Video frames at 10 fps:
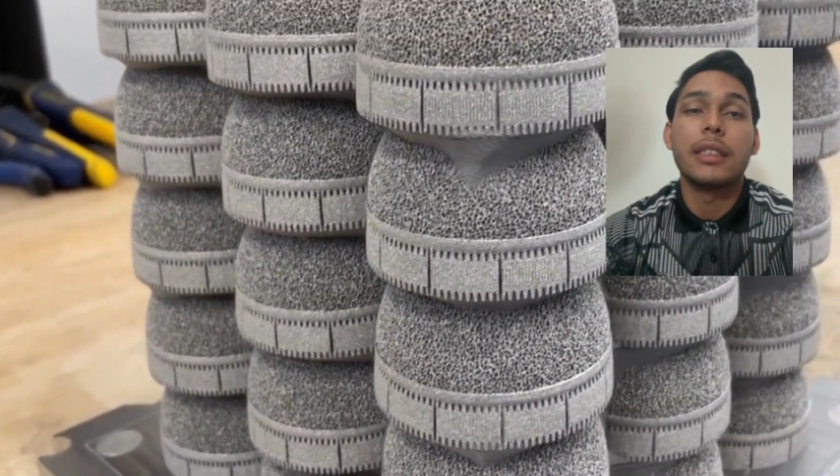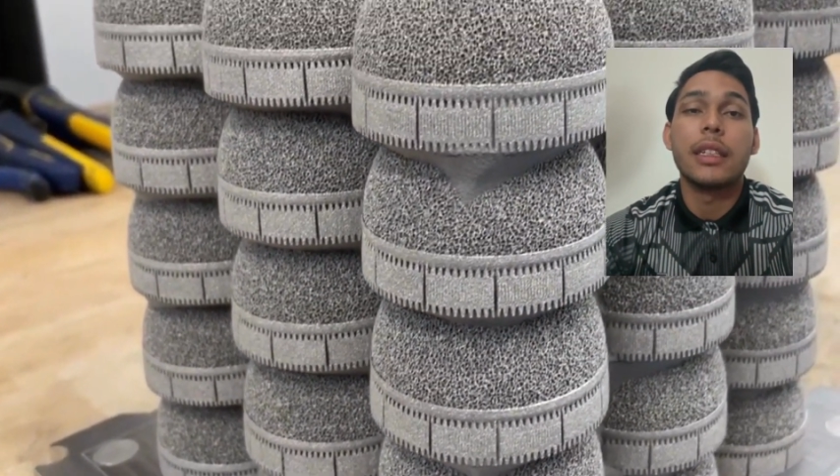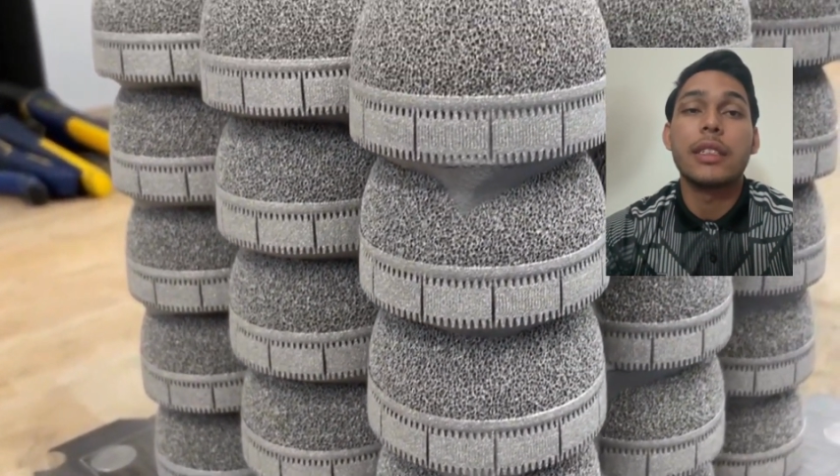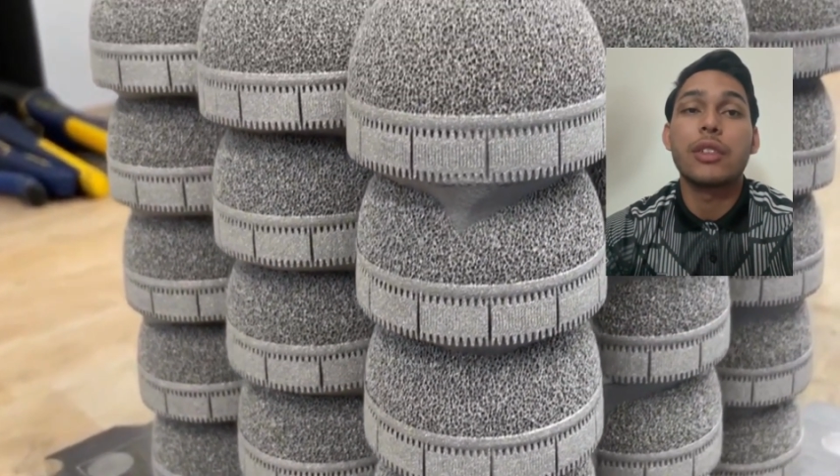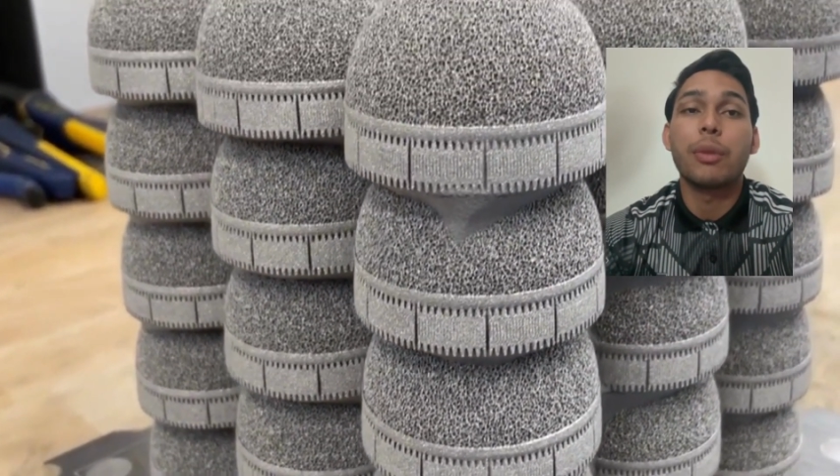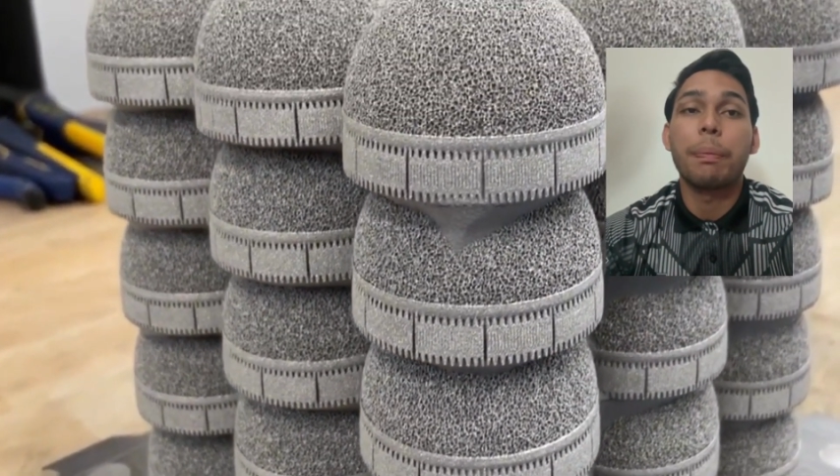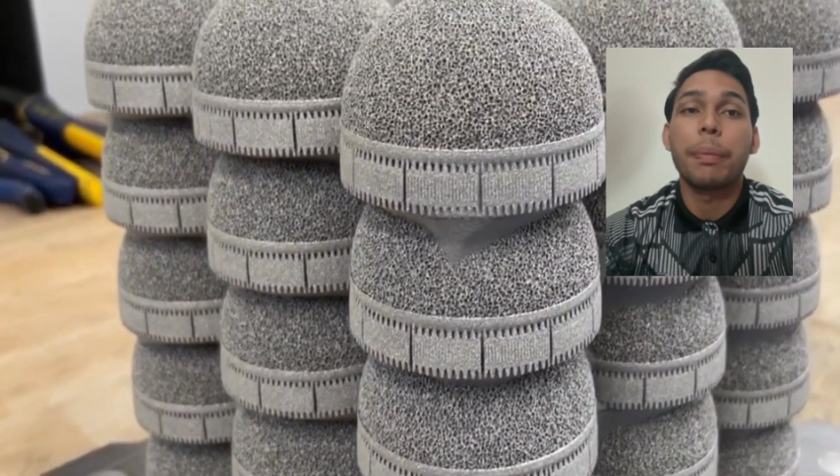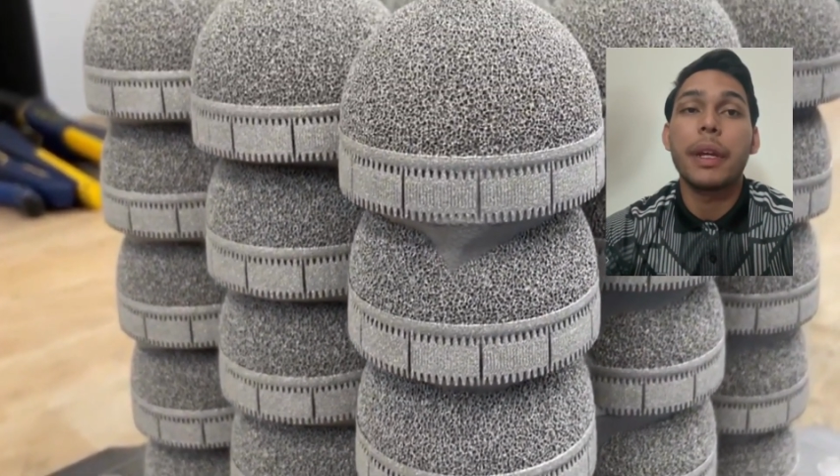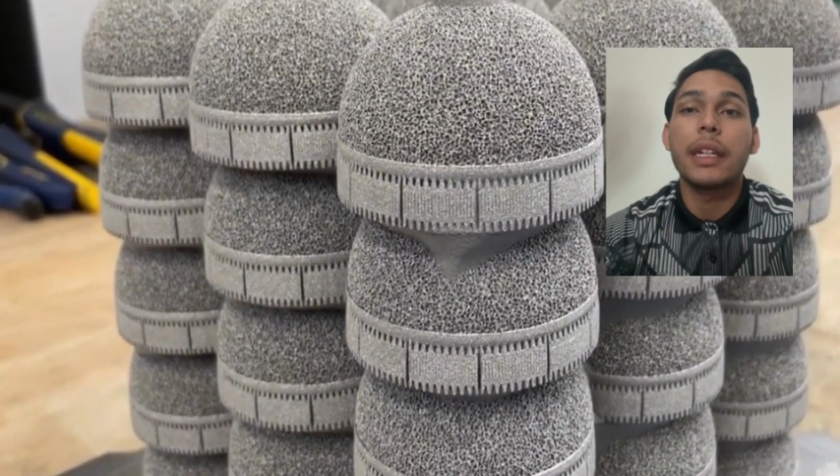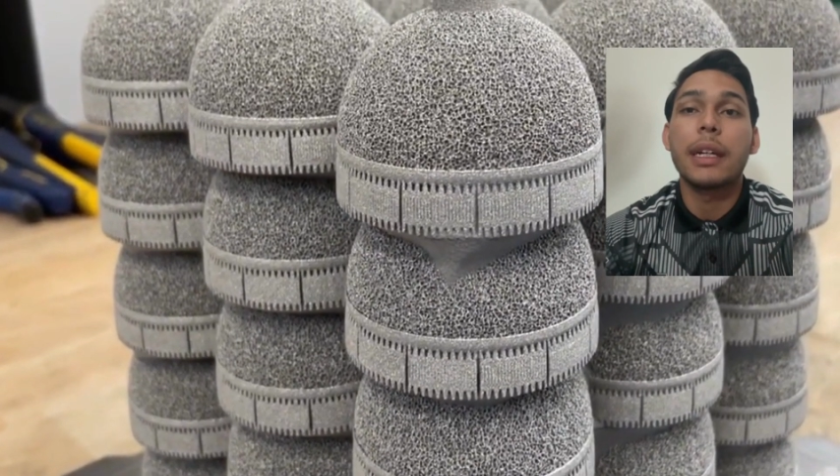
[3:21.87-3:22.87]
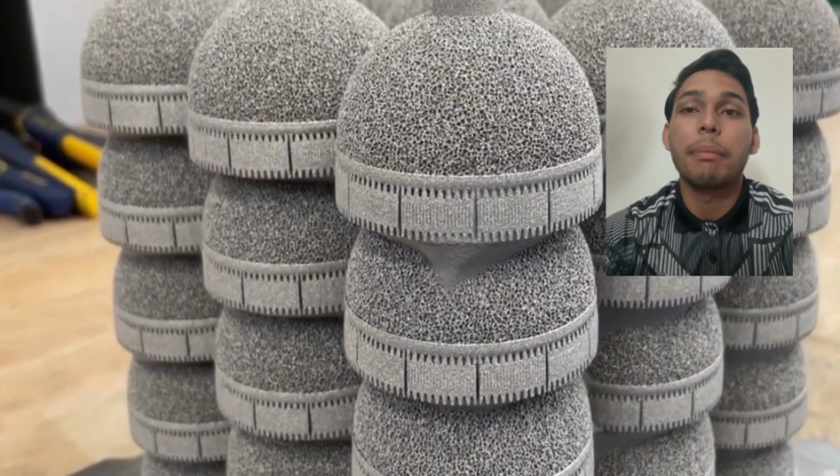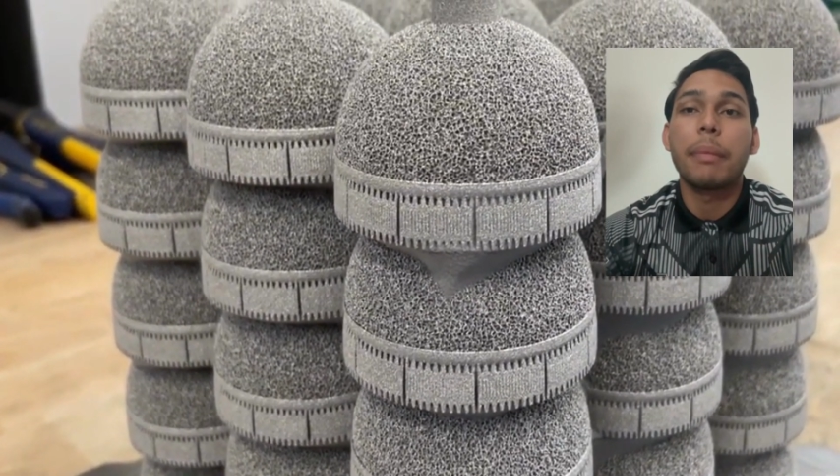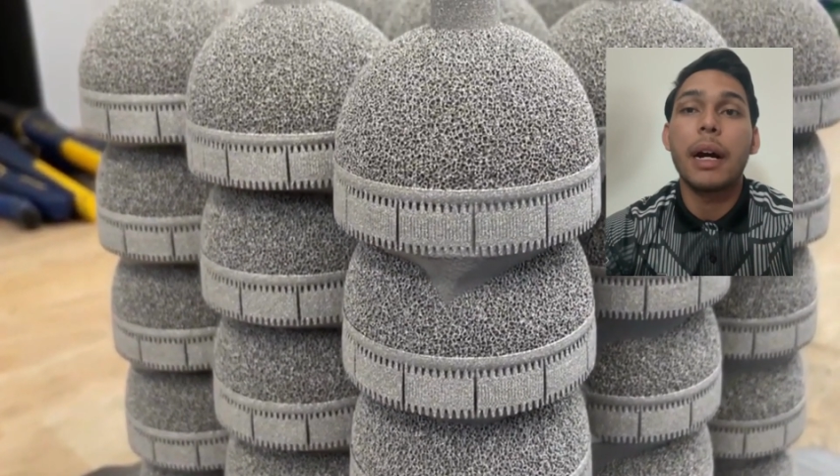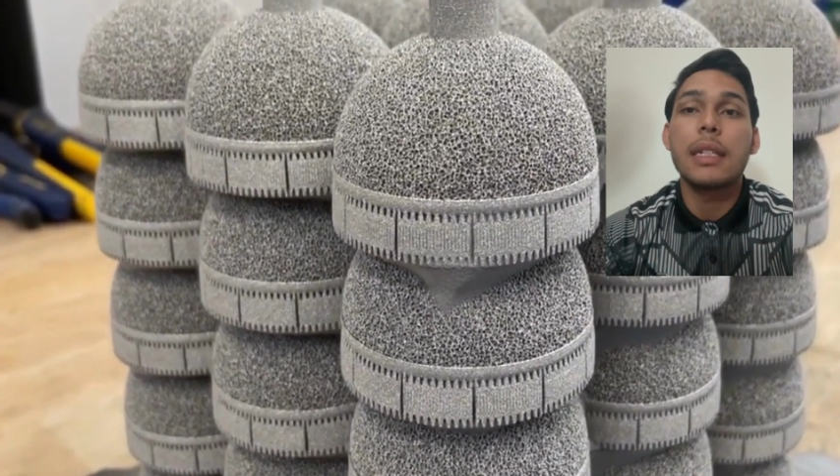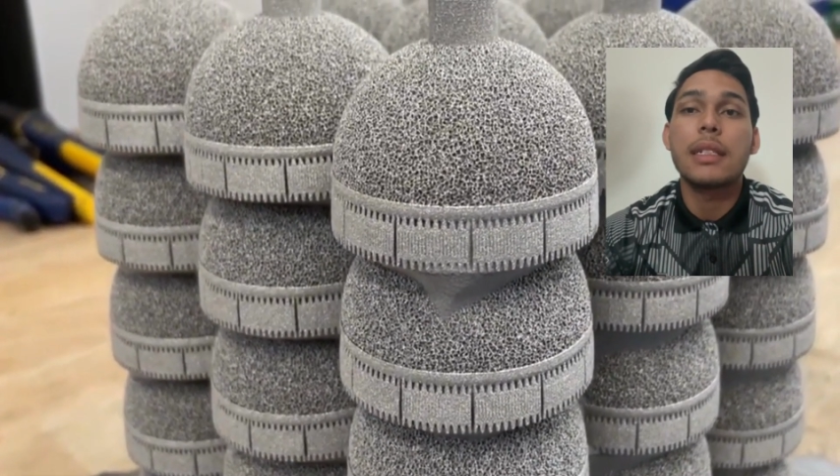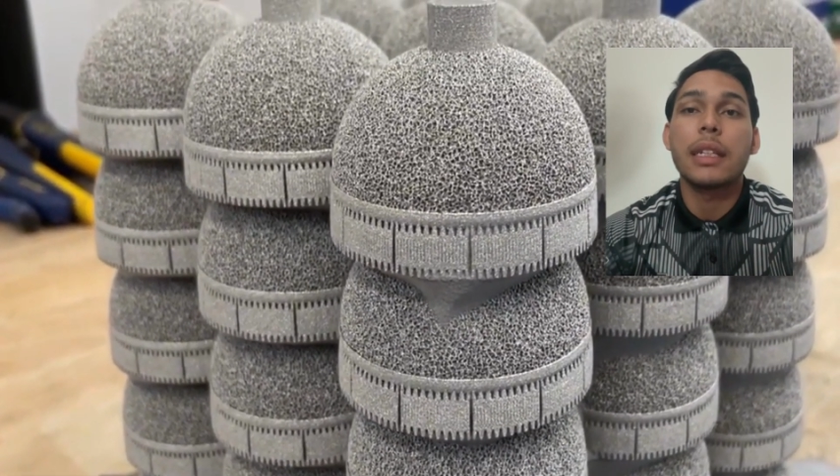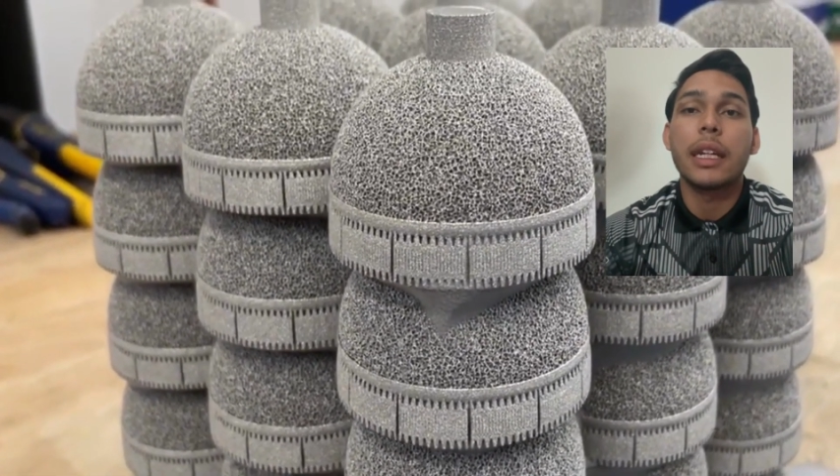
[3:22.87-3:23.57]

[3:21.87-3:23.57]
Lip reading: just to pin the parts